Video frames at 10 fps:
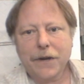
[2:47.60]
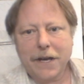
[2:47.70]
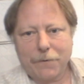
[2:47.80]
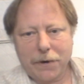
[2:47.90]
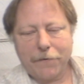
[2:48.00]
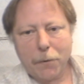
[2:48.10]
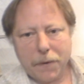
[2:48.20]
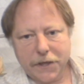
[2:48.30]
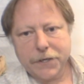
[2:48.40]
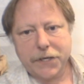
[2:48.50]
okay, we've
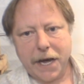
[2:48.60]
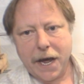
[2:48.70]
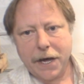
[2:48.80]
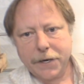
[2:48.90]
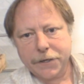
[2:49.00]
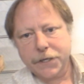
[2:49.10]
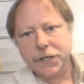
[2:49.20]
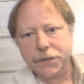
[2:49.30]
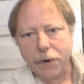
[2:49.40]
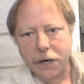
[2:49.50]
opened this can and
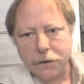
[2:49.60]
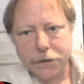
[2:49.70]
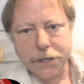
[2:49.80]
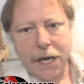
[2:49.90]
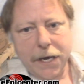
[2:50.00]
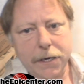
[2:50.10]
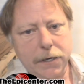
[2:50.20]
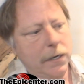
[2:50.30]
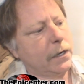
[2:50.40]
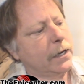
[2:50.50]
this is what it looks like.
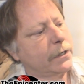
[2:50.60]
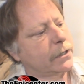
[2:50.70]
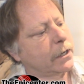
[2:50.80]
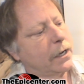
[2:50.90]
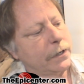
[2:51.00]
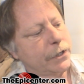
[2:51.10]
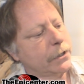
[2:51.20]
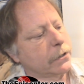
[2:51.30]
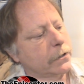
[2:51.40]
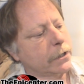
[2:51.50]
It uh,
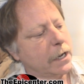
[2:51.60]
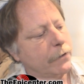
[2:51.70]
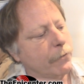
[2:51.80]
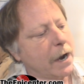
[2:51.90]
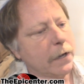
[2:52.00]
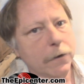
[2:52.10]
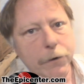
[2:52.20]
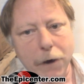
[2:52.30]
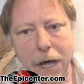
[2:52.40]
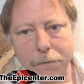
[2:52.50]
just looks like regular
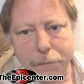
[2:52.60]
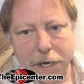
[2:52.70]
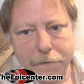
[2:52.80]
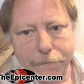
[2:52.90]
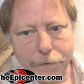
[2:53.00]
ground meat.